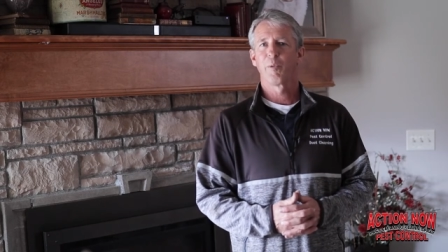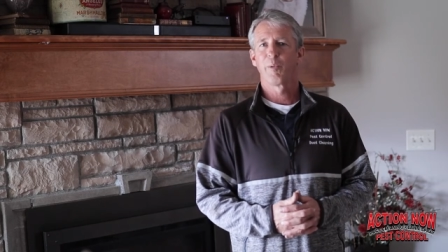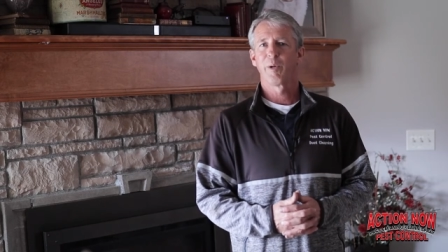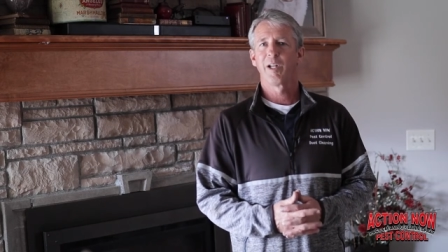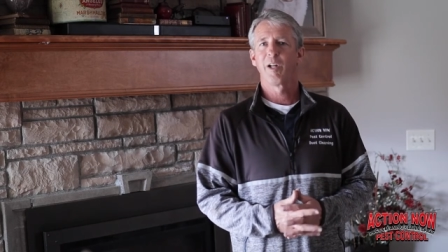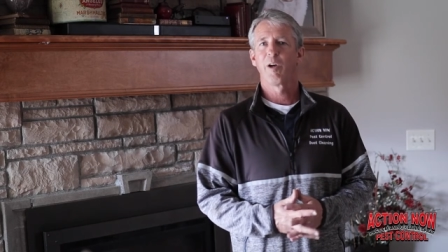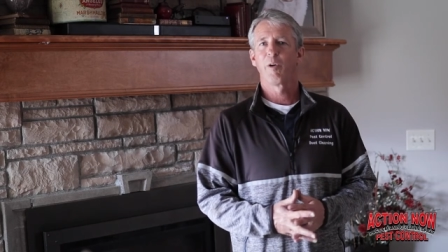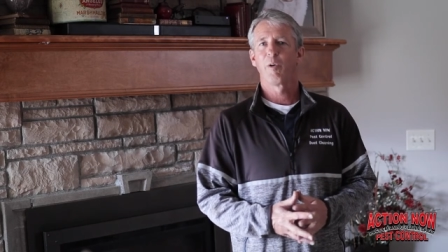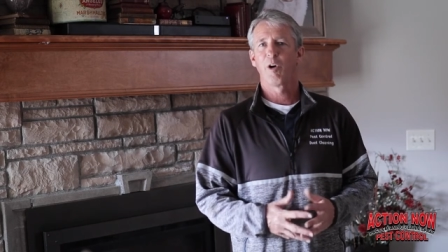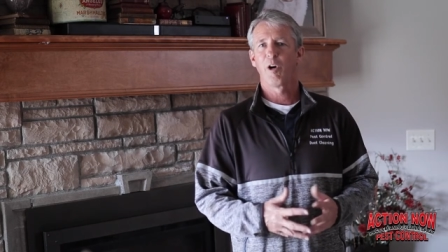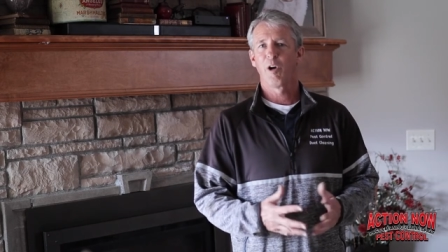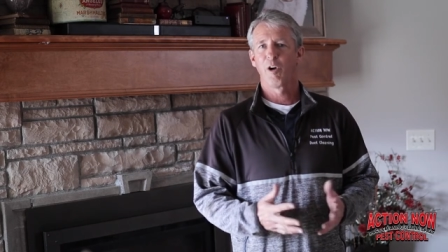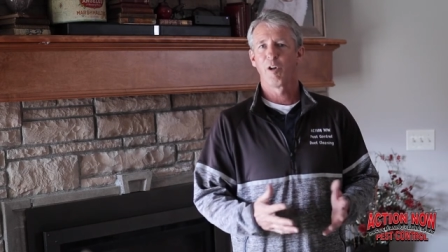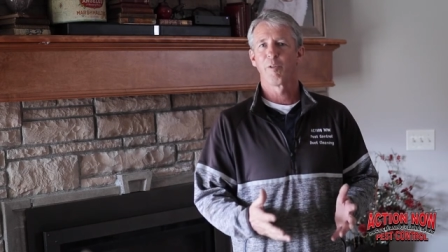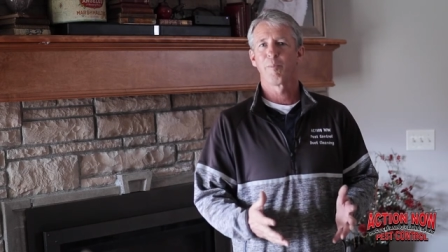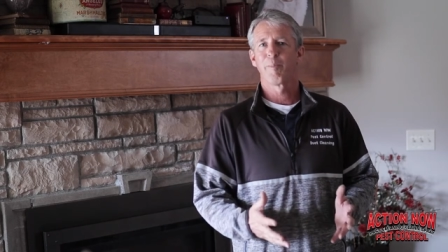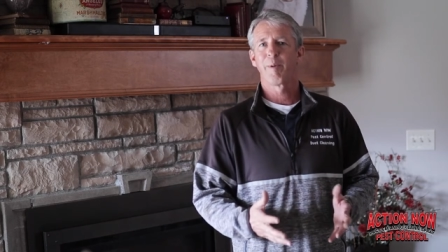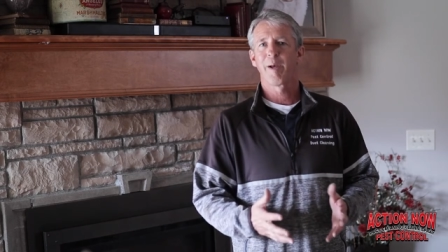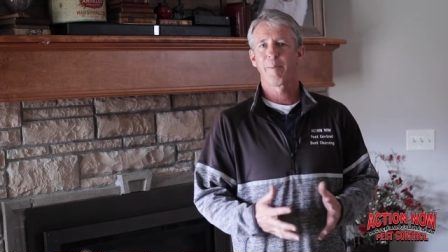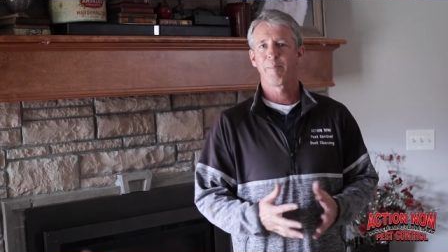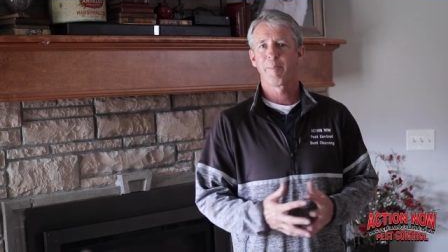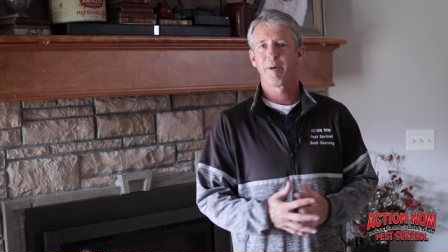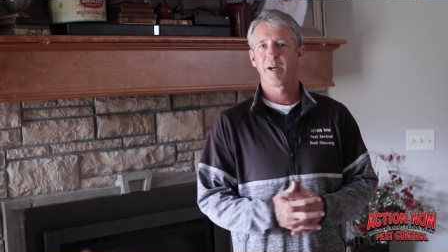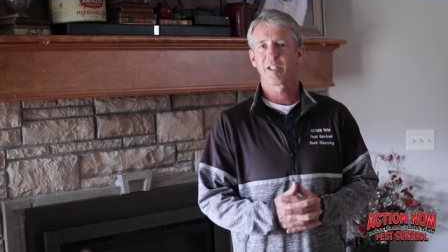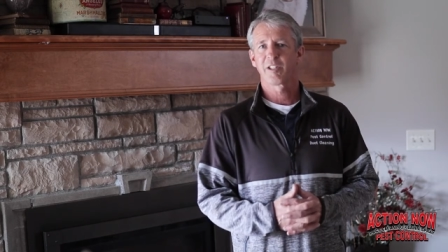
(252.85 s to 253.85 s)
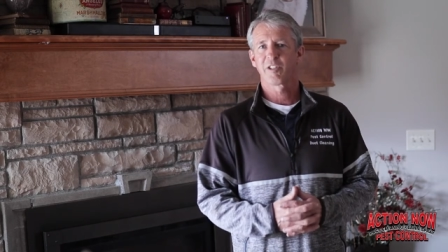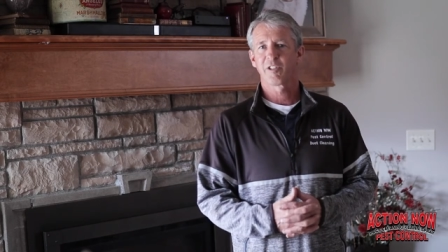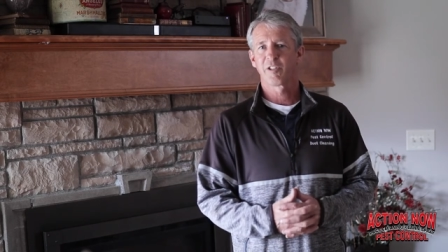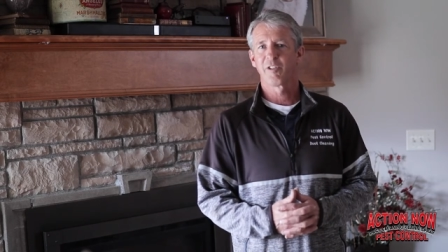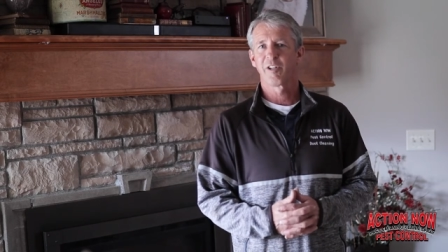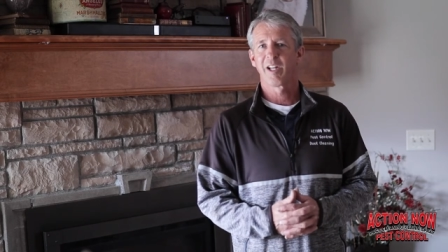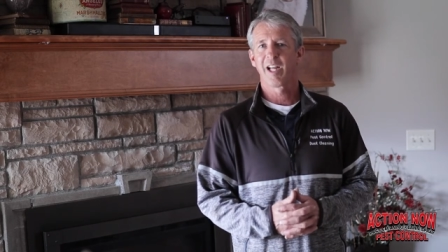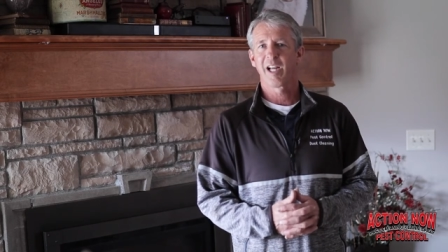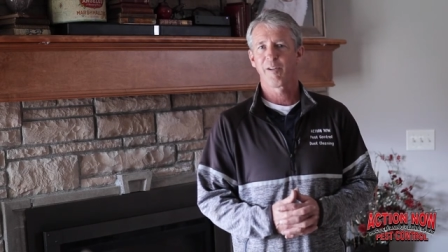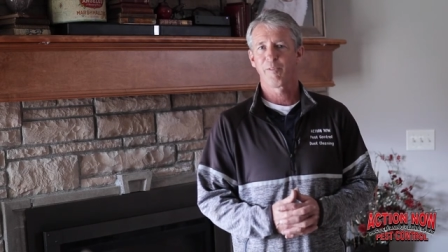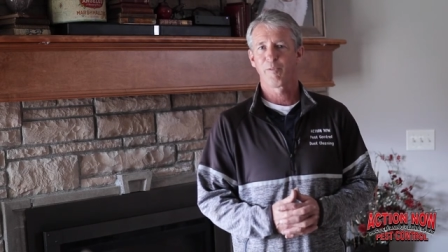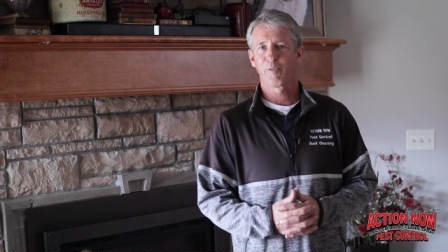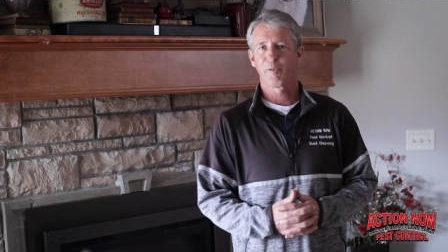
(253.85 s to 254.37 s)
we know all the bed bugs are
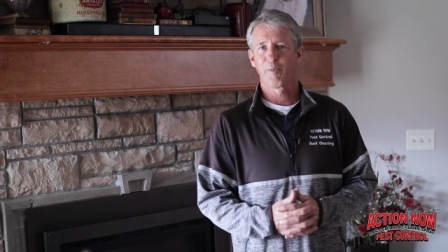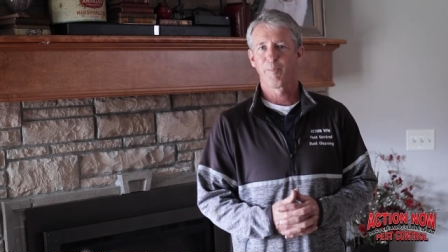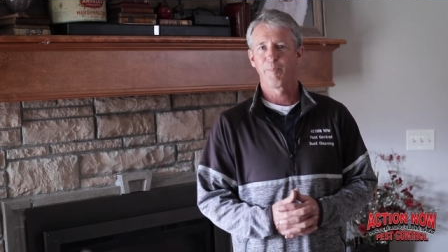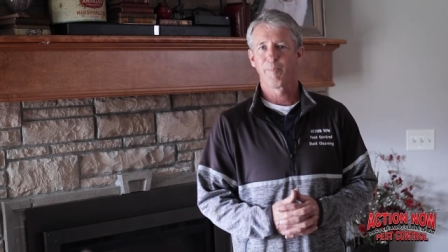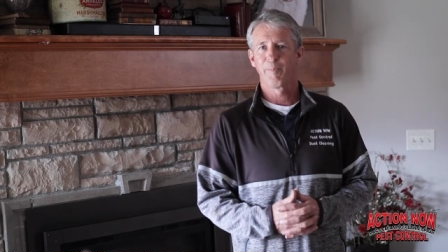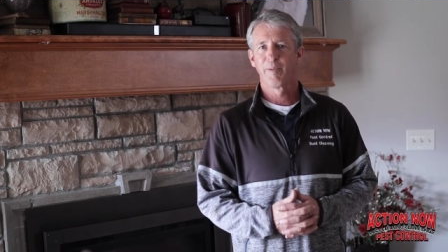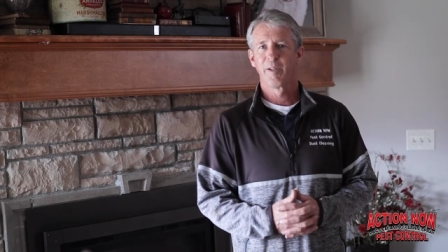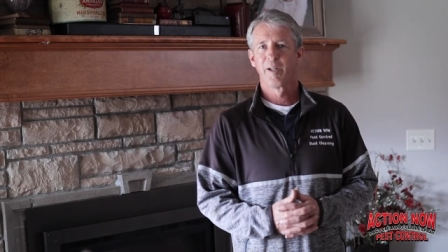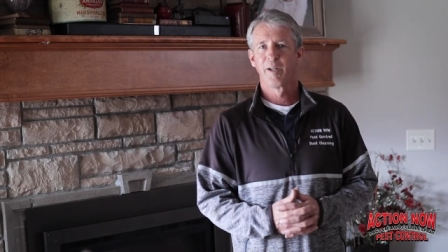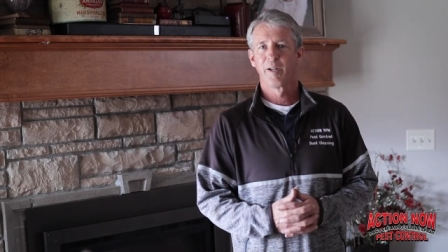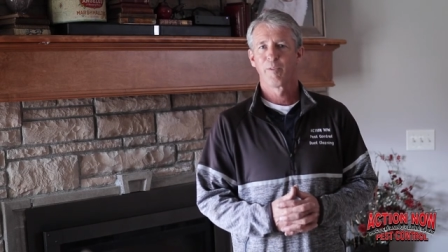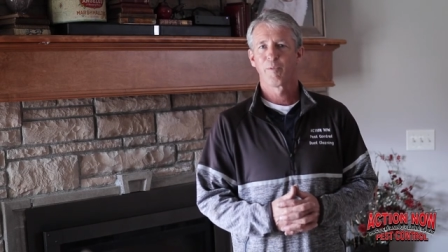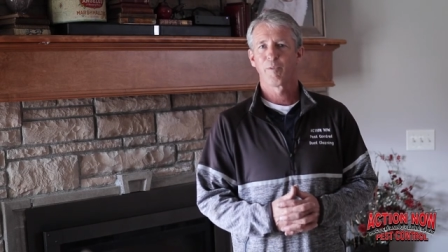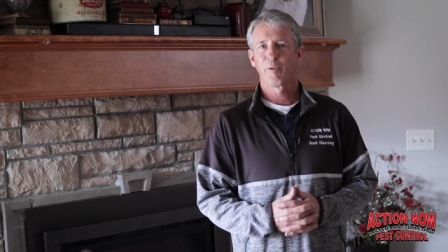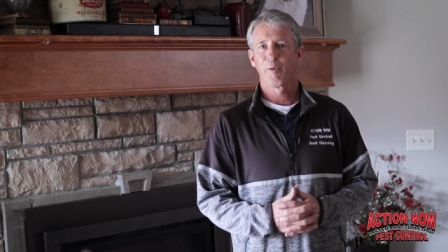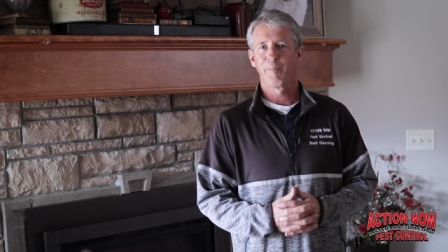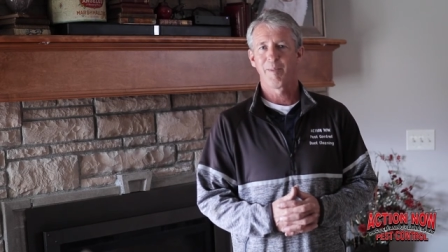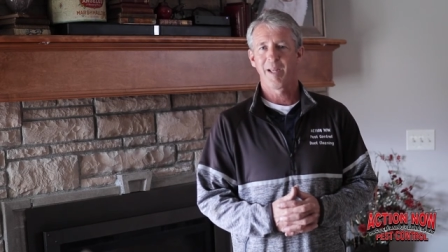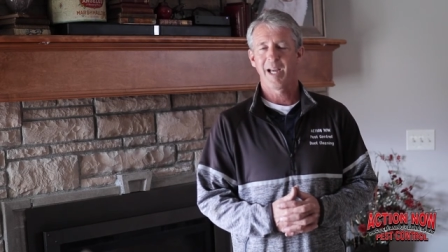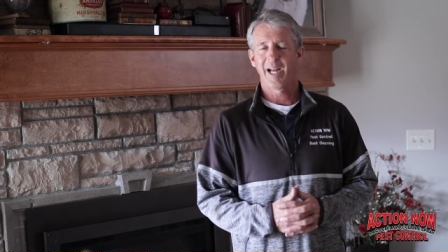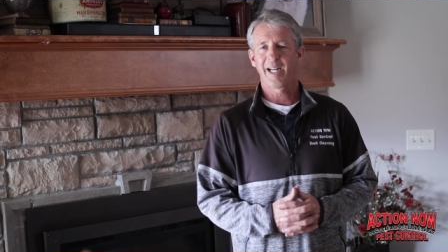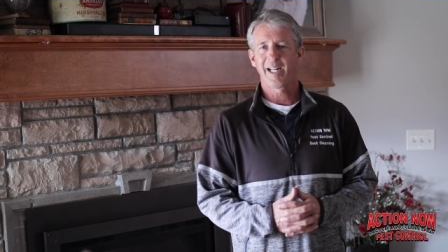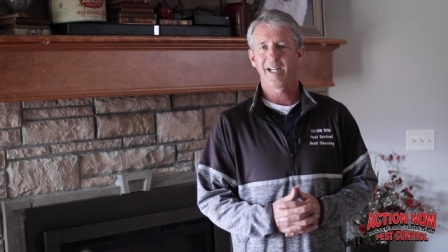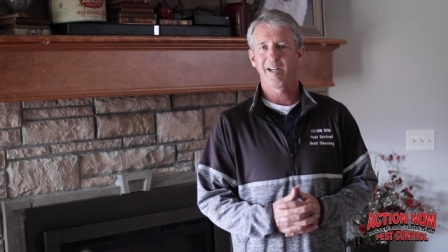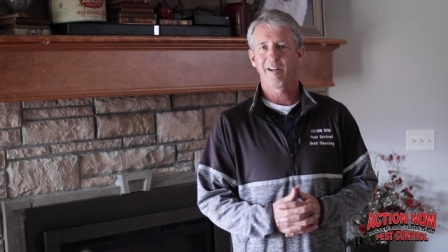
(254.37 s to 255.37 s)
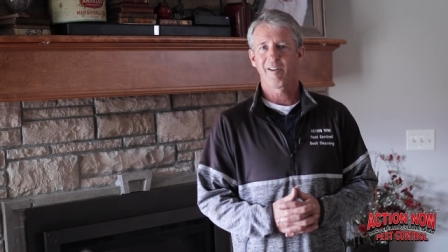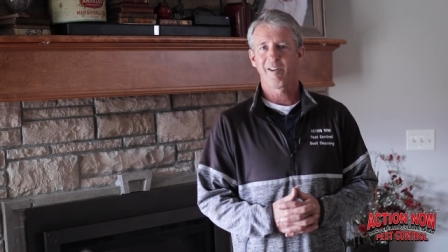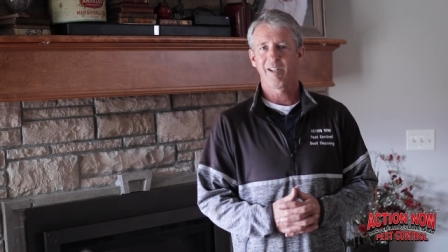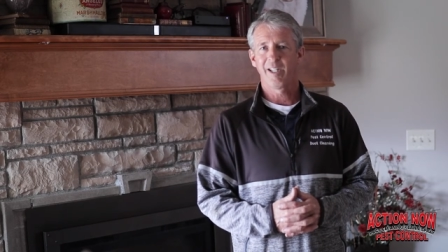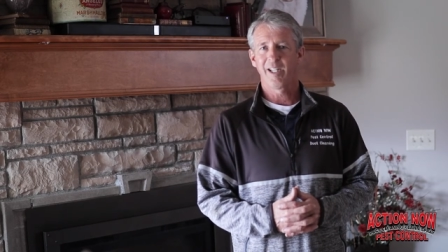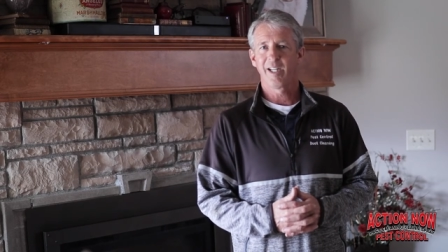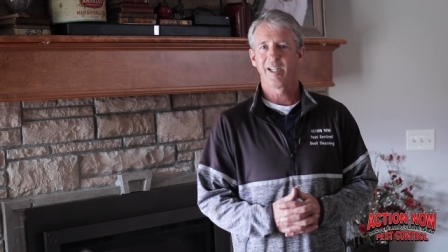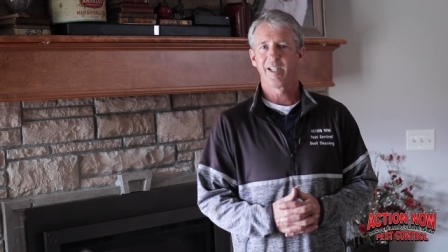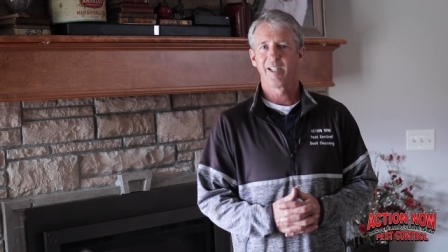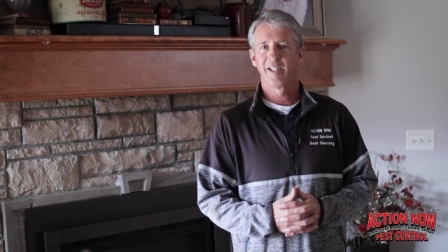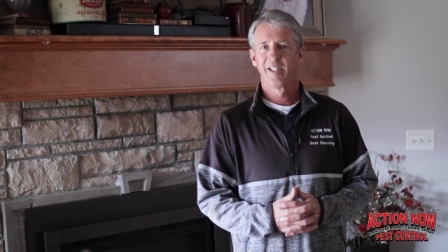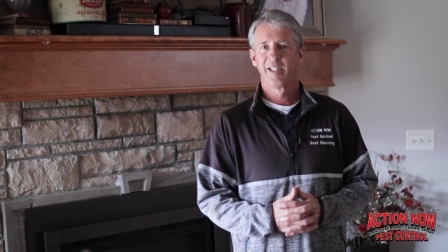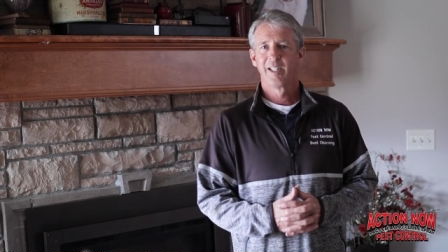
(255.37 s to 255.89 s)
dead from, from that
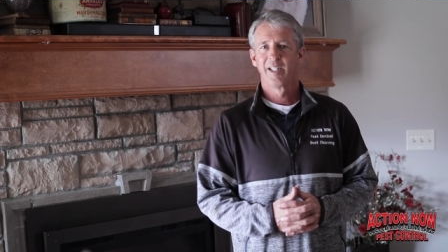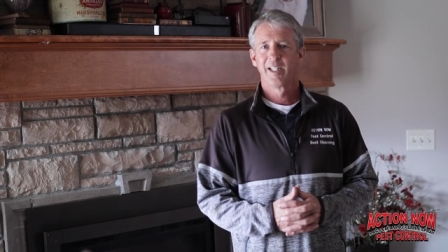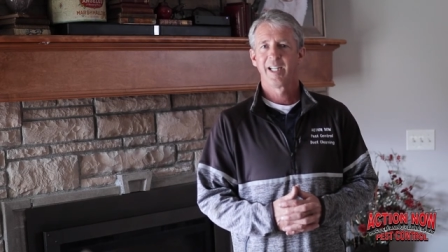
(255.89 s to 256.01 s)
area.